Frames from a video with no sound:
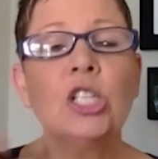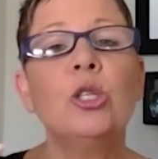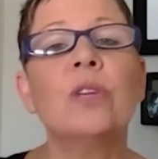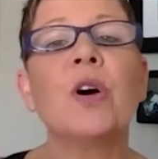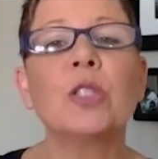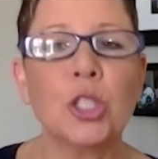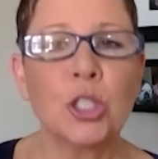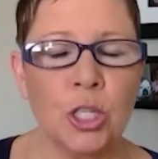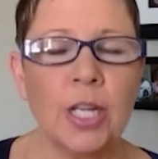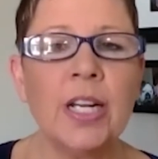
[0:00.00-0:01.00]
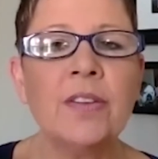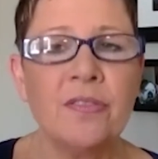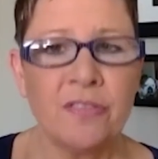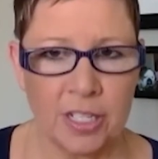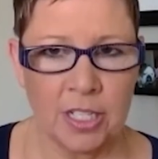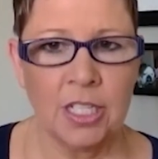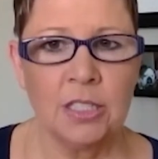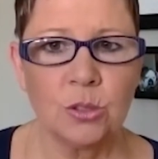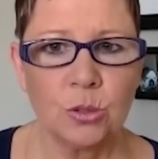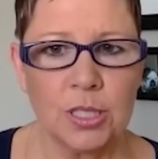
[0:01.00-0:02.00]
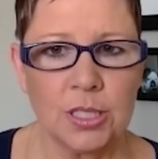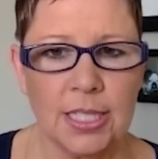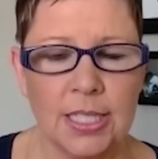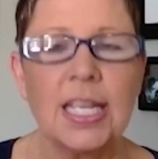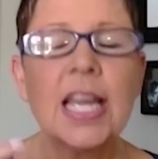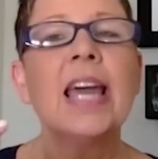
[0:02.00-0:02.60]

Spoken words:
do you have alternative funding sources